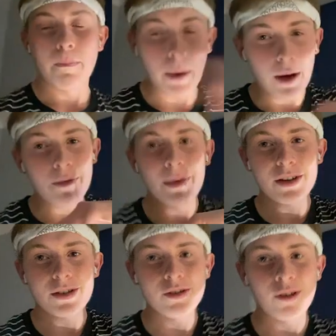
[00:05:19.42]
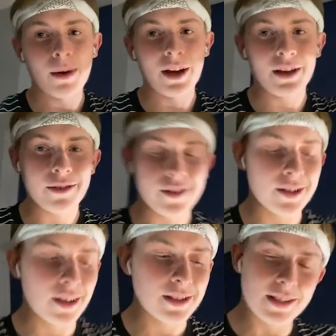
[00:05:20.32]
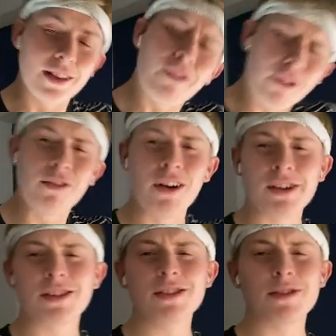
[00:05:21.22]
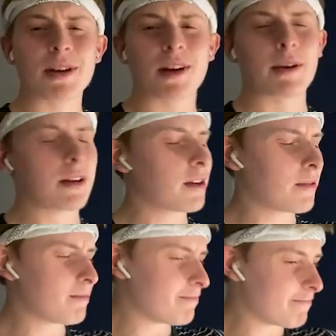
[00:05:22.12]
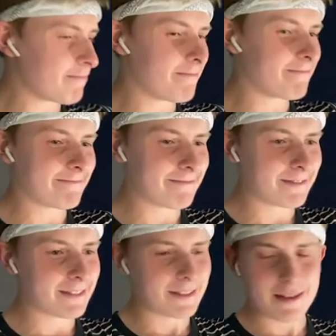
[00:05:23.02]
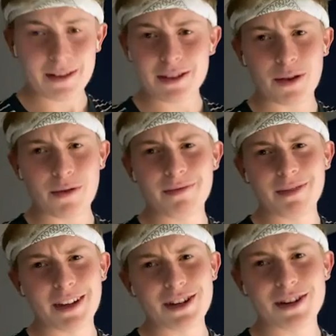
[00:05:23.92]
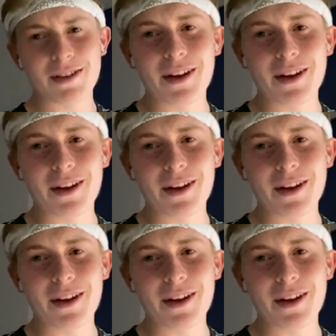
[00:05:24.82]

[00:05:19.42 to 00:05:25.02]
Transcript: But make sure you drop a like if you're excited to see the full version. It should be coming soon-ish.